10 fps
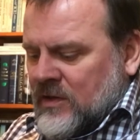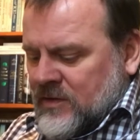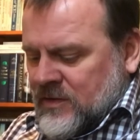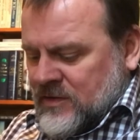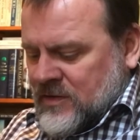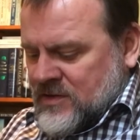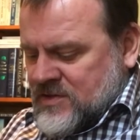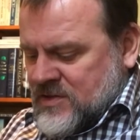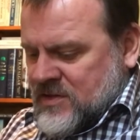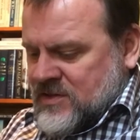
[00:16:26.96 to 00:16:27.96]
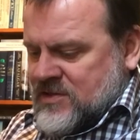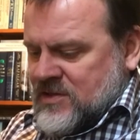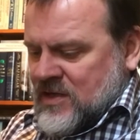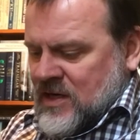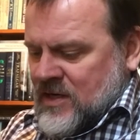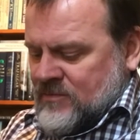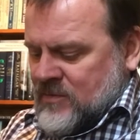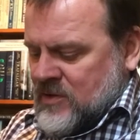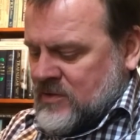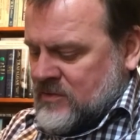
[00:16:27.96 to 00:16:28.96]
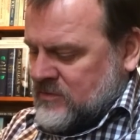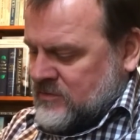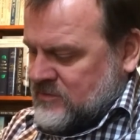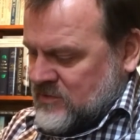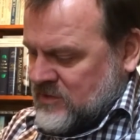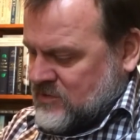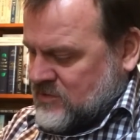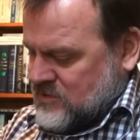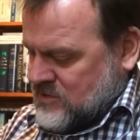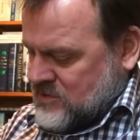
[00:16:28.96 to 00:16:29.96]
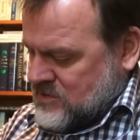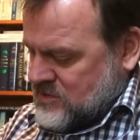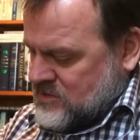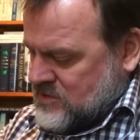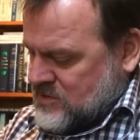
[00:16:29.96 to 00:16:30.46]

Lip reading: then this is, make sure on this.